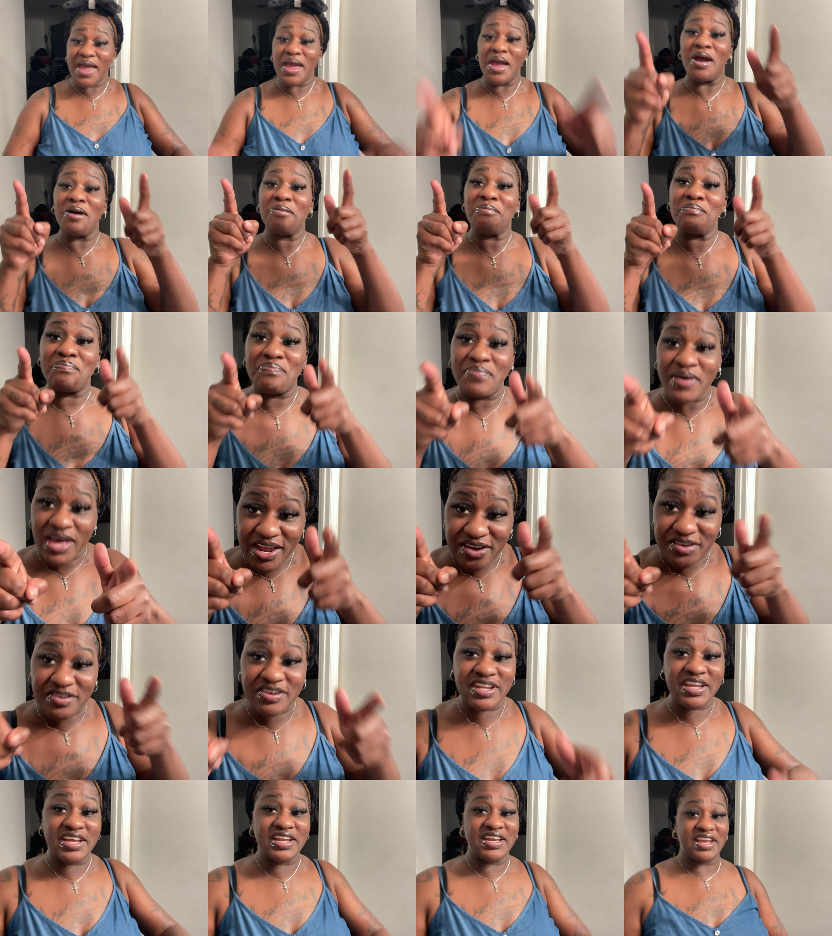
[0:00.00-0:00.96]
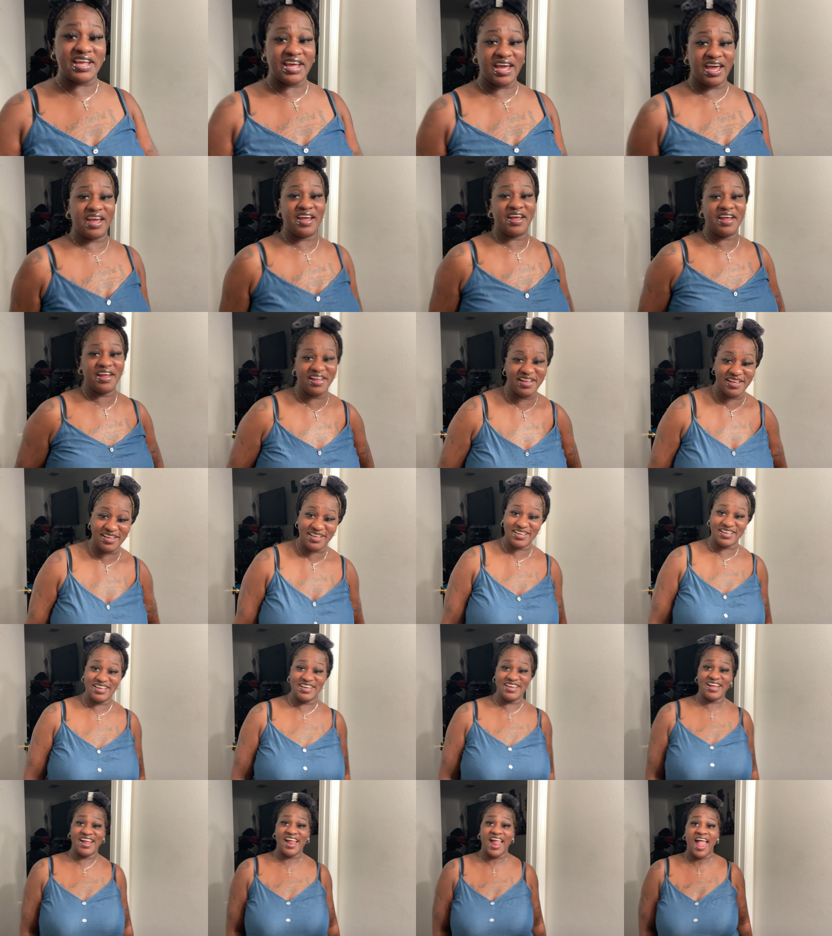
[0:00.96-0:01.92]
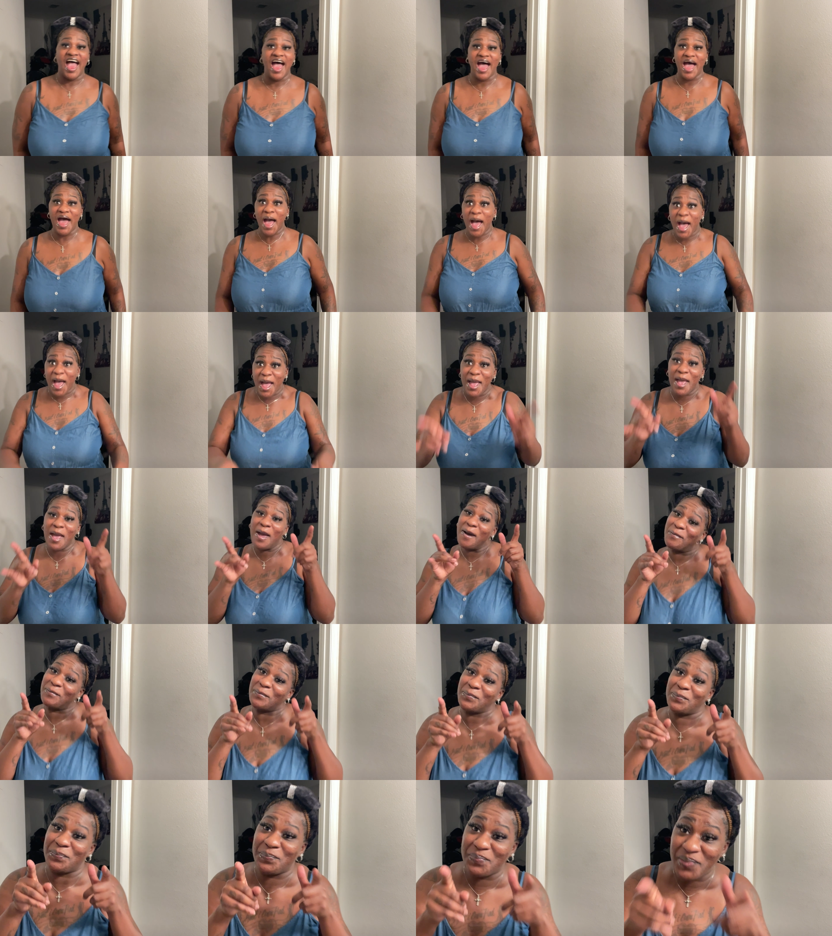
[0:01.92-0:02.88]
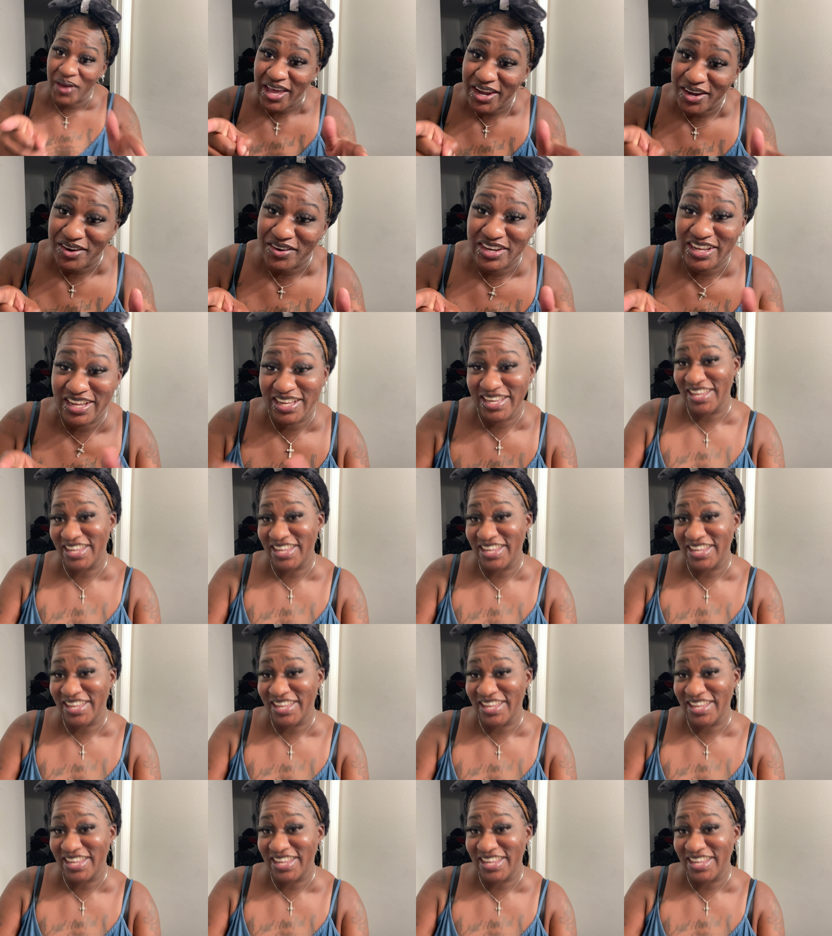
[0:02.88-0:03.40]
am better than that i am better than